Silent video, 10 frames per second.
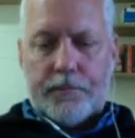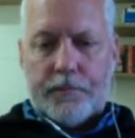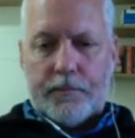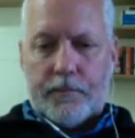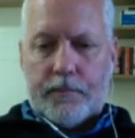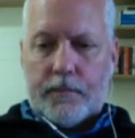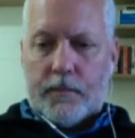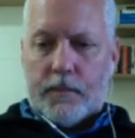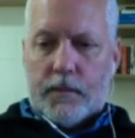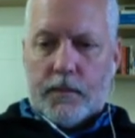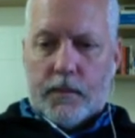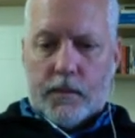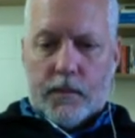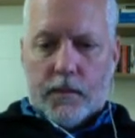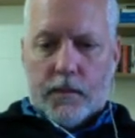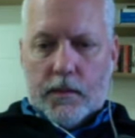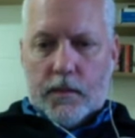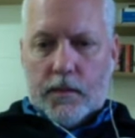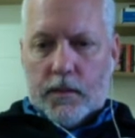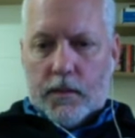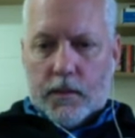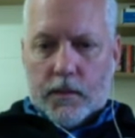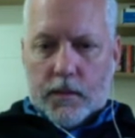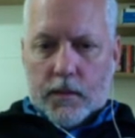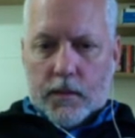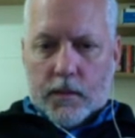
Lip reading: Nothing is said.